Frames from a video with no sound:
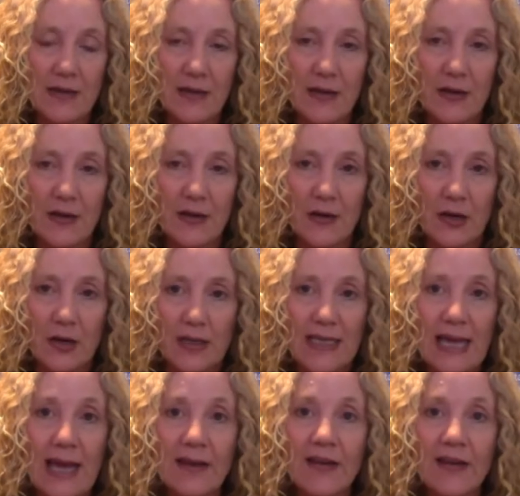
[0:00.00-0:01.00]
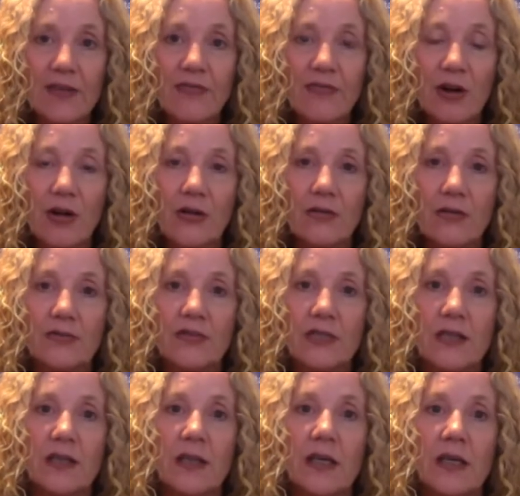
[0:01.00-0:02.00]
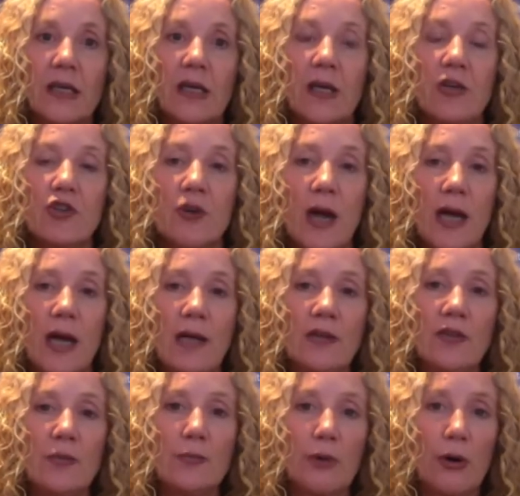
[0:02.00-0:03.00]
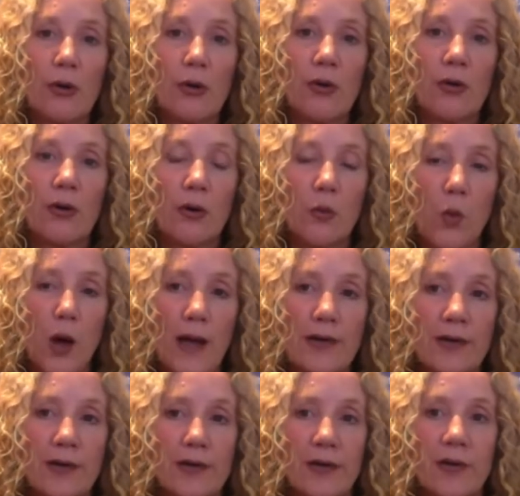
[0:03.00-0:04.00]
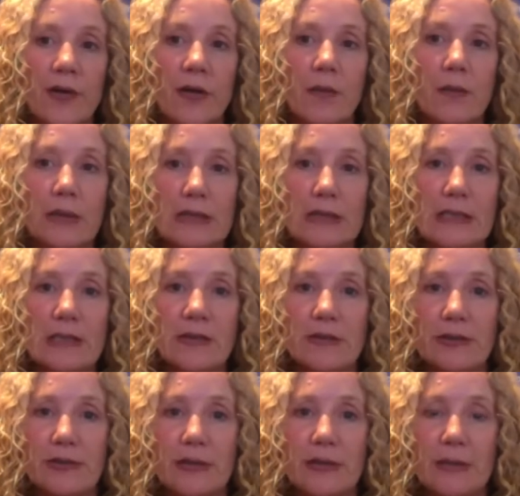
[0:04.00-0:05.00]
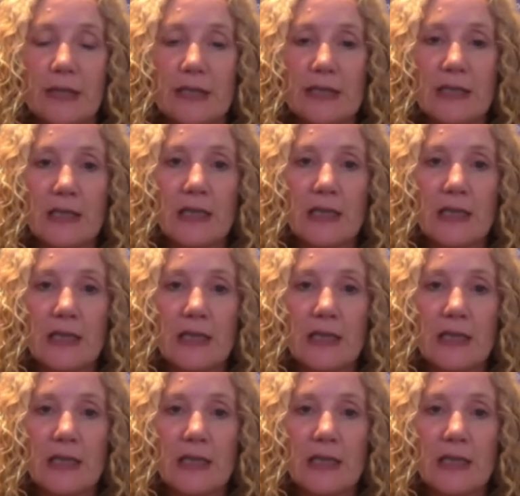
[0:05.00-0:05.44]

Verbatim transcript: They are, are, again involved in trying to broker a wider political agreement.